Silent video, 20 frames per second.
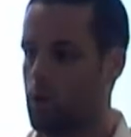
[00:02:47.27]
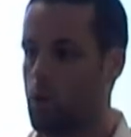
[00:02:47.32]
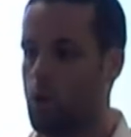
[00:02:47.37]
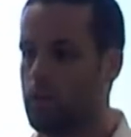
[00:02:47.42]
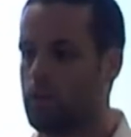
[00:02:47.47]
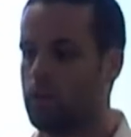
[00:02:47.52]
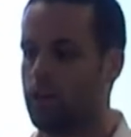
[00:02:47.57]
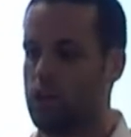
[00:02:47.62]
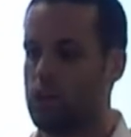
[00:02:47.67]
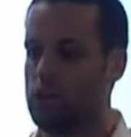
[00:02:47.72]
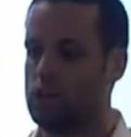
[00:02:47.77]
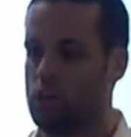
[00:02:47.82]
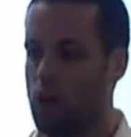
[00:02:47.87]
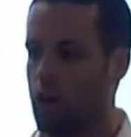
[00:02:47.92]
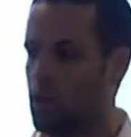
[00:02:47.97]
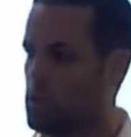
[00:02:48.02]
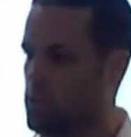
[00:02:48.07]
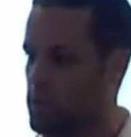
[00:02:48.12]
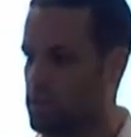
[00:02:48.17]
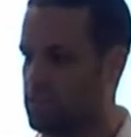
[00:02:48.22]
all they're going to show
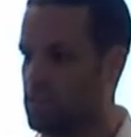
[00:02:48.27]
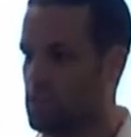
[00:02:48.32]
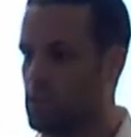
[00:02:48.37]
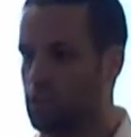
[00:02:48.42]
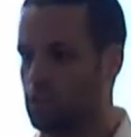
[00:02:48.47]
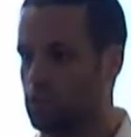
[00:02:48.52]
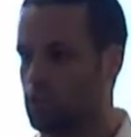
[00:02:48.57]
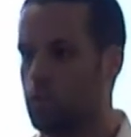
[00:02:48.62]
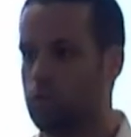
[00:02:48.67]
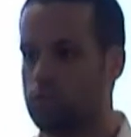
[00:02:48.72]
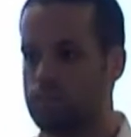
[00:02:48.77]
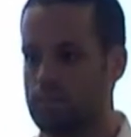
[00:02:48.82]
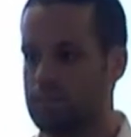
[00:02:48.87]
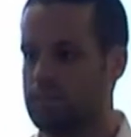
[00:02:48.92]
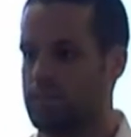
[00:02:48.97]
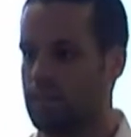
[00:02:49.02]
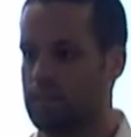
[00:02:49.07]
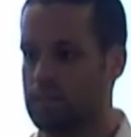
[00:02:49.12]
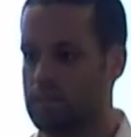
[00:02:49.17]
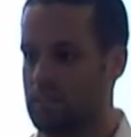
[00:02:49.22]
you is 2 or 3
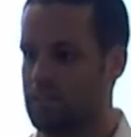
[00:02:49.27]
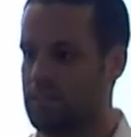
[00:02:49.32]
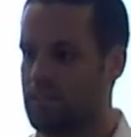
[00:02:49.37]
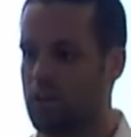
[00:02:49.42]
sentences.